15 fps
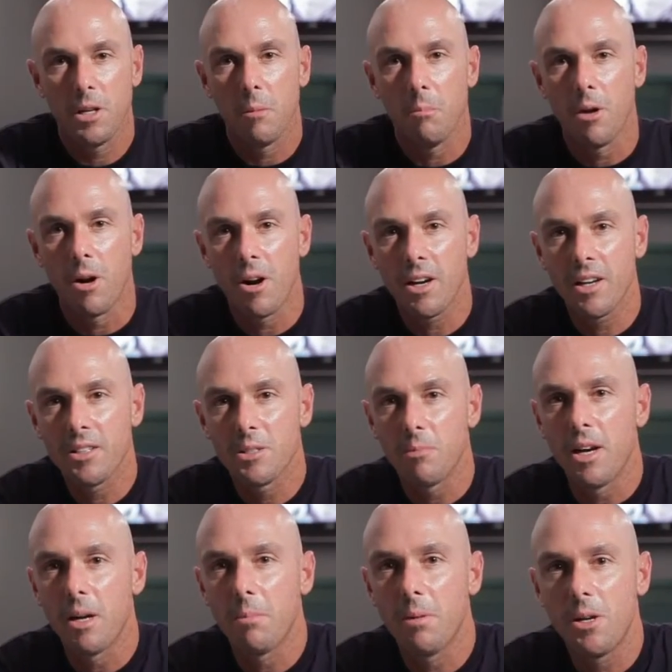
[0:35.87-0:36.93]
Mark, it's
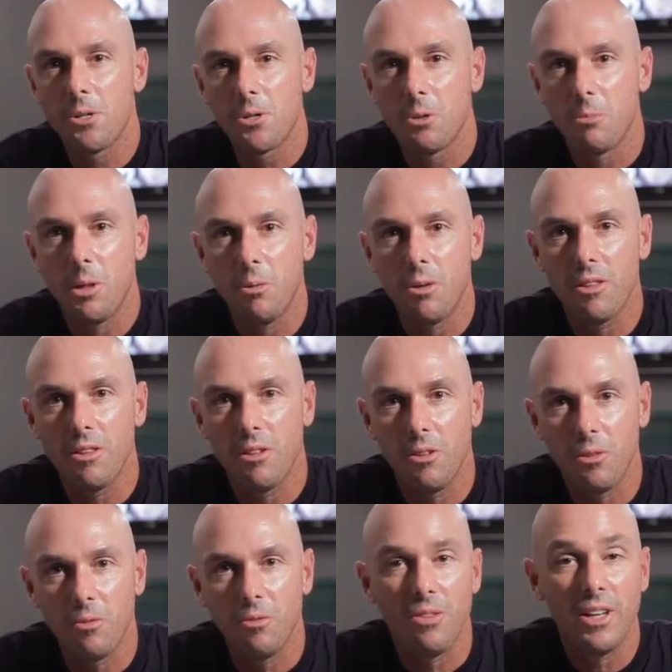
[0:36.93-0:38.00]
my pleasure to be with
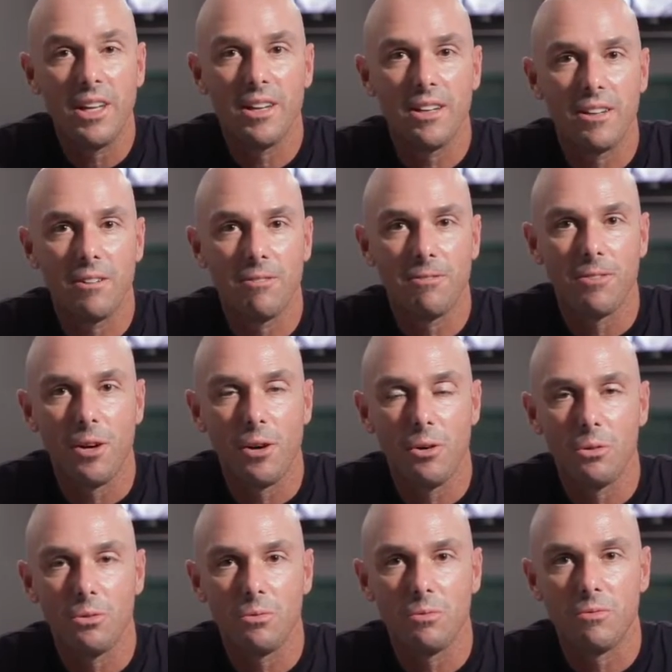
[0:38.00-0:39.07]
you via
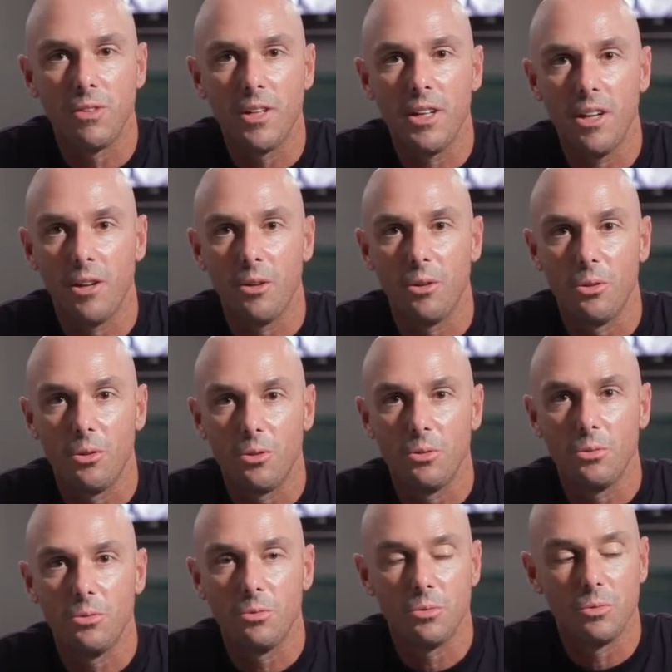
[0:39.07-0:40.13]
phone,
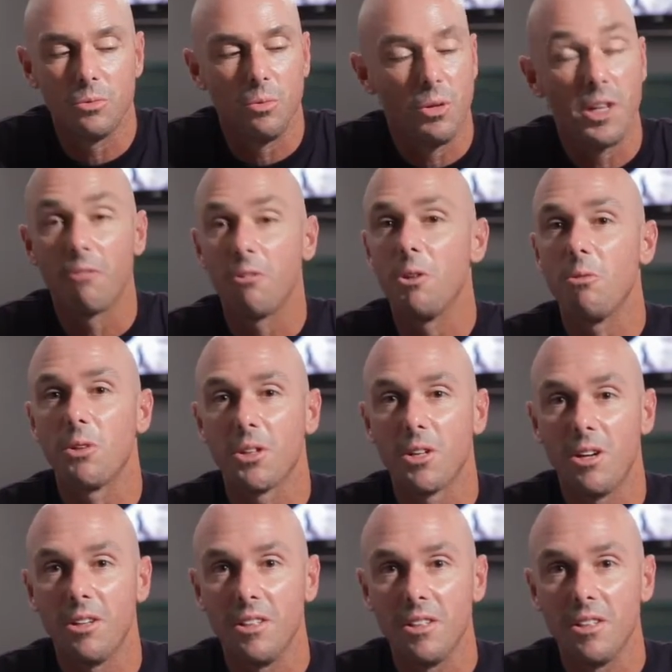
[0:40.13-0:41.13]
video, whatever you want to call